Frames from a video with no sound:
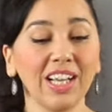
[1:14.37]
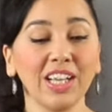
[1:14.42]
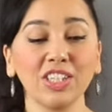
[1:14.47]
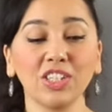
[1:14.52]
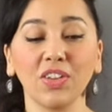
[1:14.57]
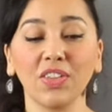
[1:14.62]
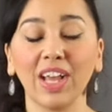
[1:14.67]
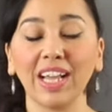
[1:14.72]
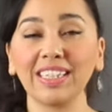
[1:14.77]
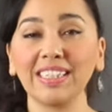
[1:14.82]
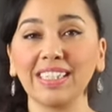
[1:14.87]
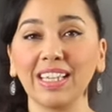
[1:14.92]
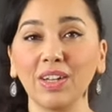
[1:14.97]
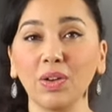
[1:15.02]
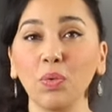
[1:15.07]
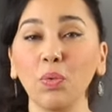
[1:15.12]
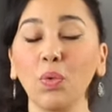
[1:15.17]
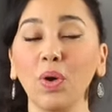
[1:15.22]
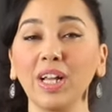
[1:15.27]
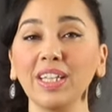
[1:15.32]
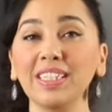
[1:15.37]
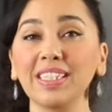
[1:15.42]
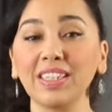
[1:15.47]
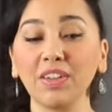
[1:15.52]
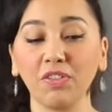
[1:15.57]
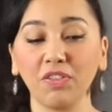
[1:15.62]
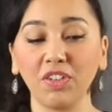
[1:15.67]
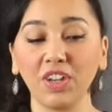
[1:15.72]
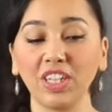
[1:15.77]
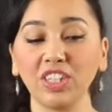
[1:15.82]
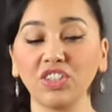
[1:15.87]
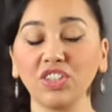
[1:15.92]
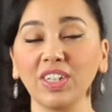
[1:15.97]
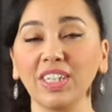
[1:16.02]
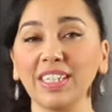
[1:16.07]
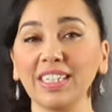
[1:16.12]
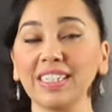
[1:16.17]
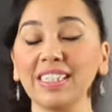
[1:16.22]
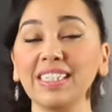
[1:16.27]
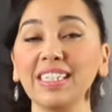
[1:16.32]
So that's it. Once the fish
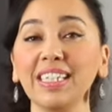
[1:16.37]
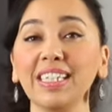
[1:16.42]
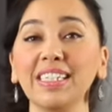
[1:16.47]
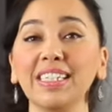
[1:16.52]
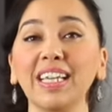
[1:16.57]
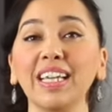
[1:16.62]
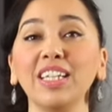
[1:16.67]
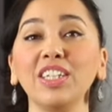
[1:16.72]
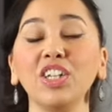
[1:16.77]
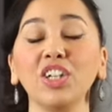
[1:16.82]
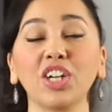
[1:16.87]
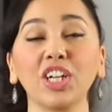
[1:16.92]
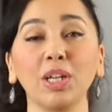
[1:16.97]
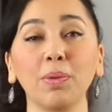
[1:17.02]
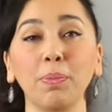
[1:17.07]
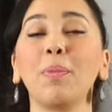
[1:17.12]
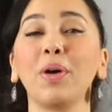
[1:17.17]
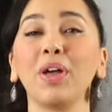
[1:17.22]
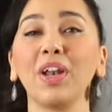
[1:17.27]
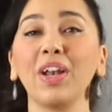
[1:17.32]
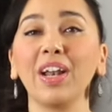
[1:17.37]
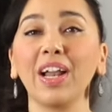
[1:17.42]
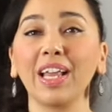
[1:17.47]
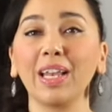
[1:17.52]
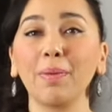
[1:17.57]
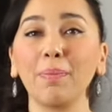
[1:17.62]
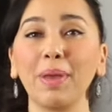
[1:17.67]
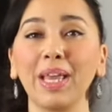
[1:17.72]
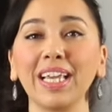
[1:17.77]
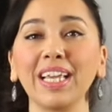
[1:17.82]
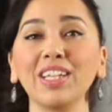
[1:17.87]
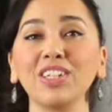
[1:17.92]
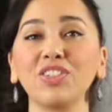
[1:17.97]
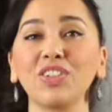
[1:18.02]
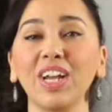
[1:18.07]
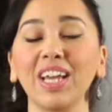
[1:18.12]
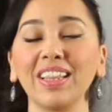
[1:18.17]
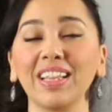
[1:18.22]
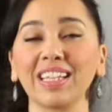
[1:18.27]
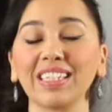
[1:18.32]
is seasoned, you're going to put it on a baking
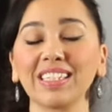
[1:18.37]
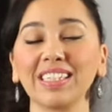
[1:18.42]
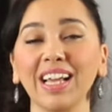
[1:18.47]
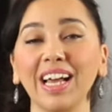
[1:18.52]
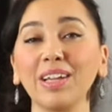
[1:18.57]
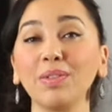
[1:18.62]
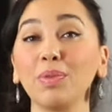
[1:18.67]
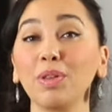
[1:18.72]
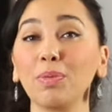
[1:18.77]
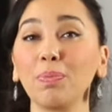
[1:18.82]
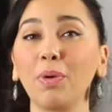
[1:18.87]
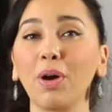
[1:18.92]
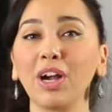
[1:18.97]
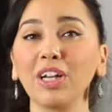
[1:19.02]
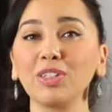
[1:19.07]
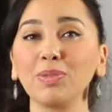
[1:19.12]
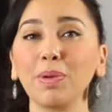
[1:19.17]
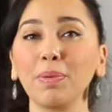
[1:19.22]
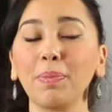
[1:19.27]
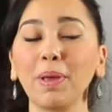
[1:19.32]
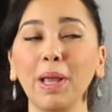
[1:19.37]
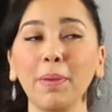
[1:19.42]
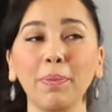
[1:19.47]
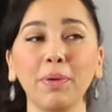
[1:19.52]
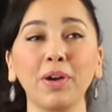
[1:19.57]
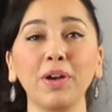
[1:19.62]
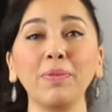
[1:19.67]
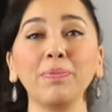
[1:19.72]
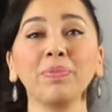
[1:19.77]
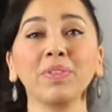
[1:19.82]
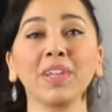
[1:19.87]
tray that's lined with parchment paper